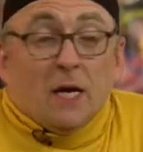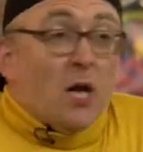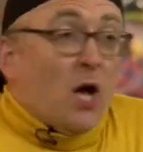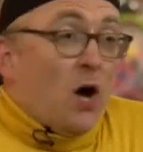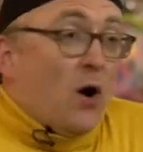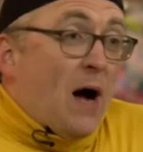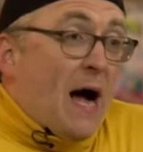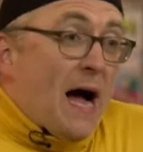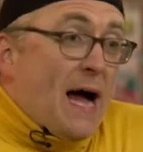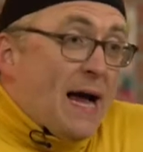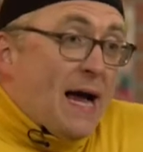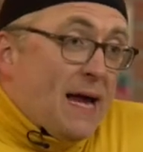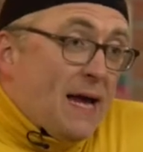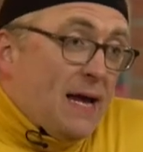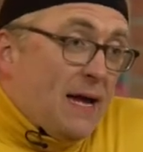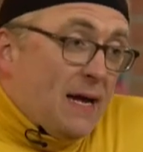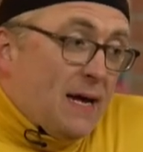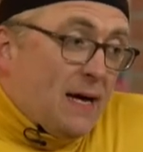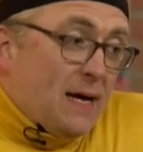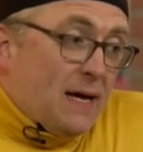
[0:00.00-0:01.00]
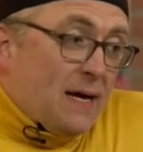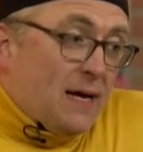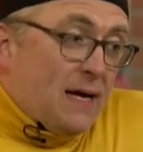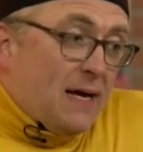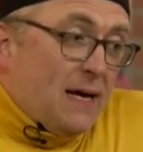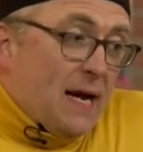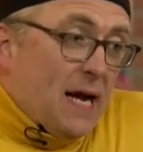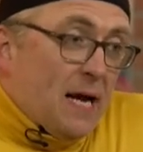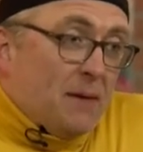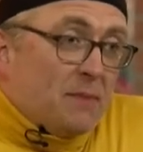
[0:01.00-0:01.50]
know,
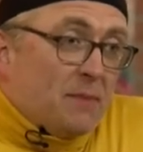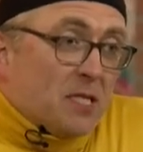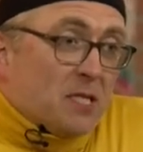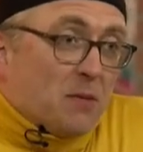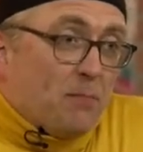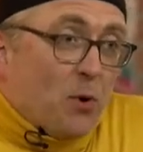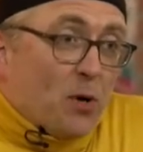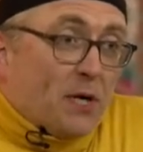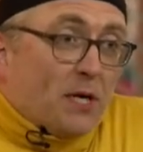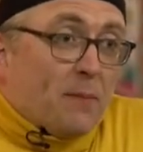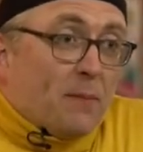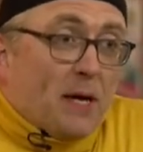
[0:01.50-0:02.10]
I am disappointed